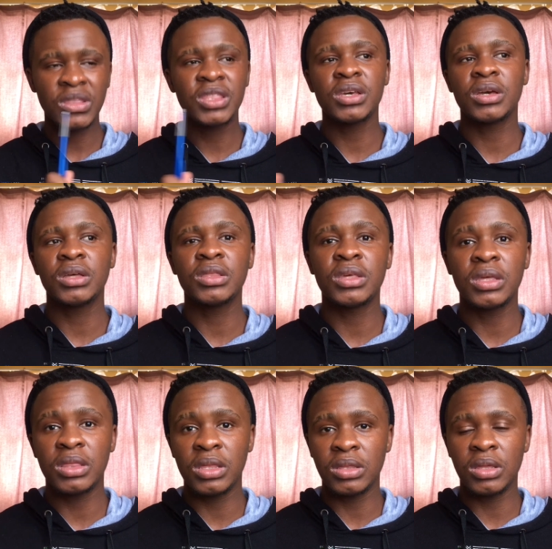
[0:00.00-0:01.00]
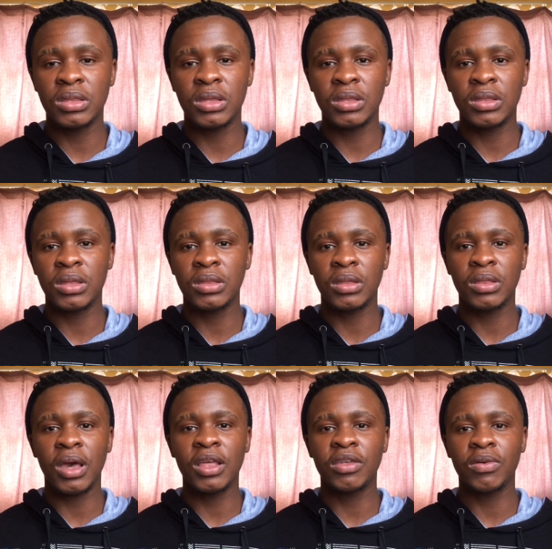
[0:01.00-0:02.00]
the the the the the, the,
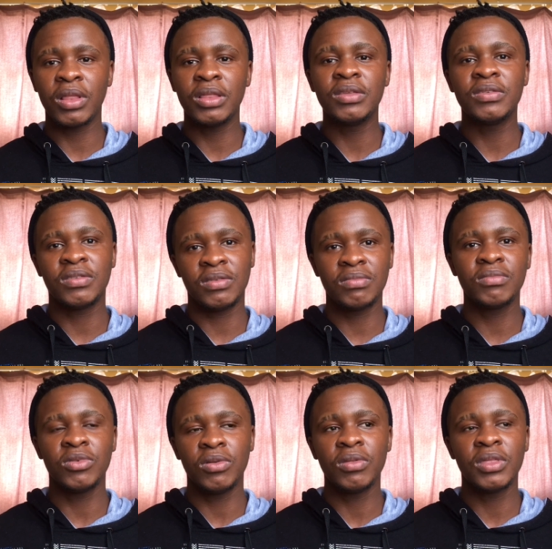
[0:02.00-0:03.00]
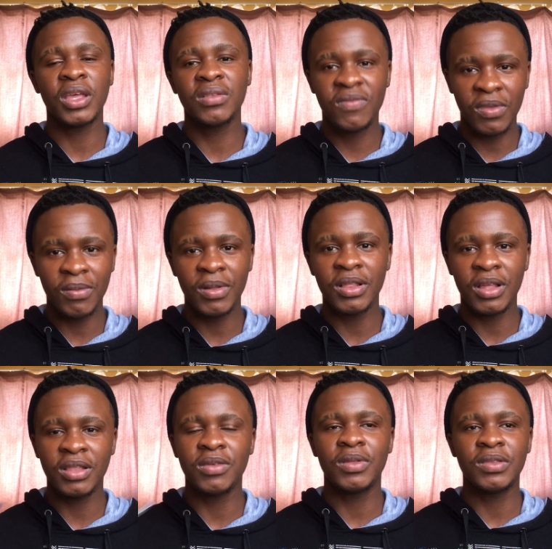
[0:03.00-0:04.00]
the other one is you know that family and the
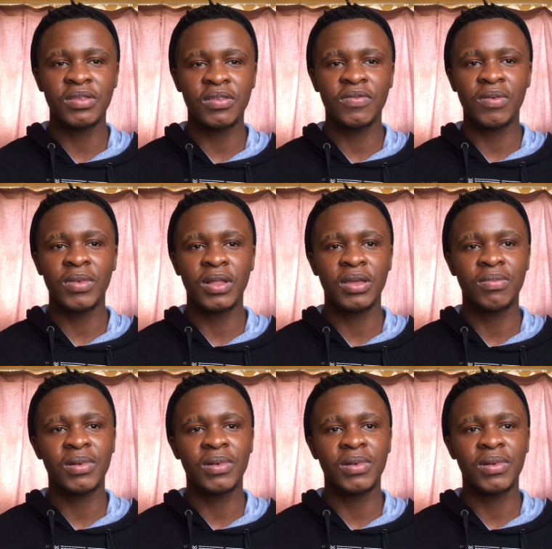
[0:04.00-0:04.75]
other one is his family